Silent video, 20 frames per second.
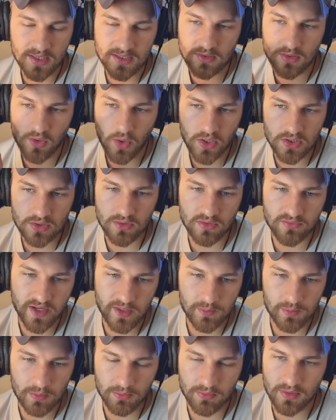it's going to
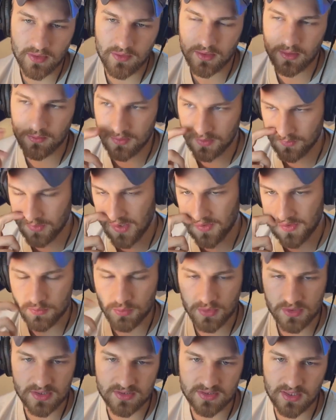affect people, right? They're going to be like, wow, this
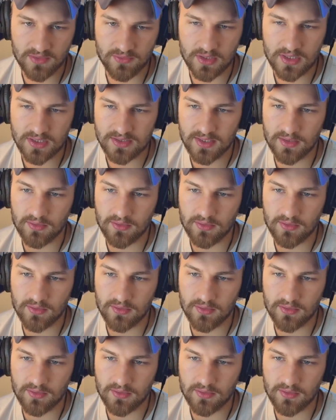person's different because